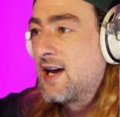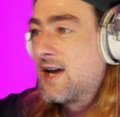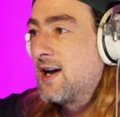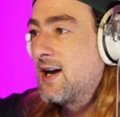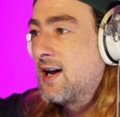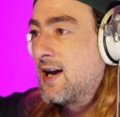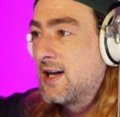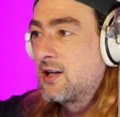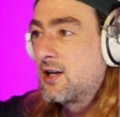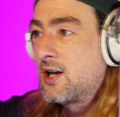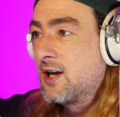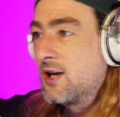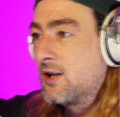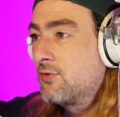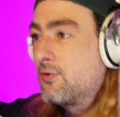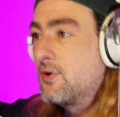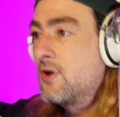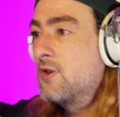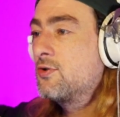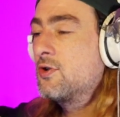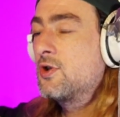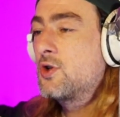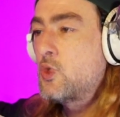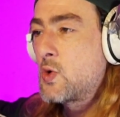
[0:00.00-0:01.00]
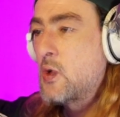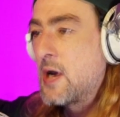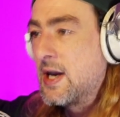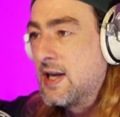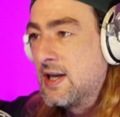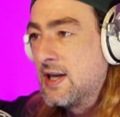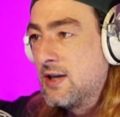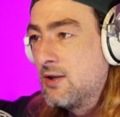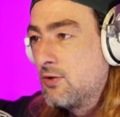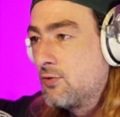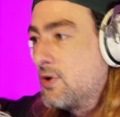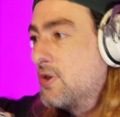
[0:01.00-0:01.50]
I had like
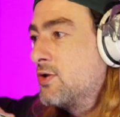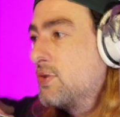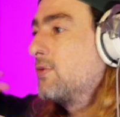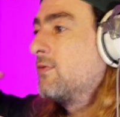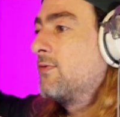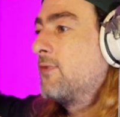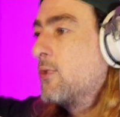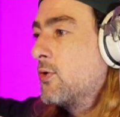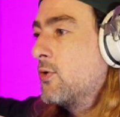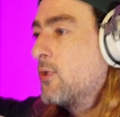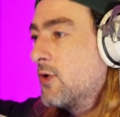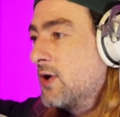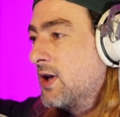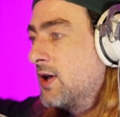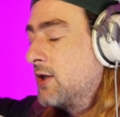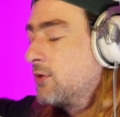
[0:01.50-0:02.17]
320, 340,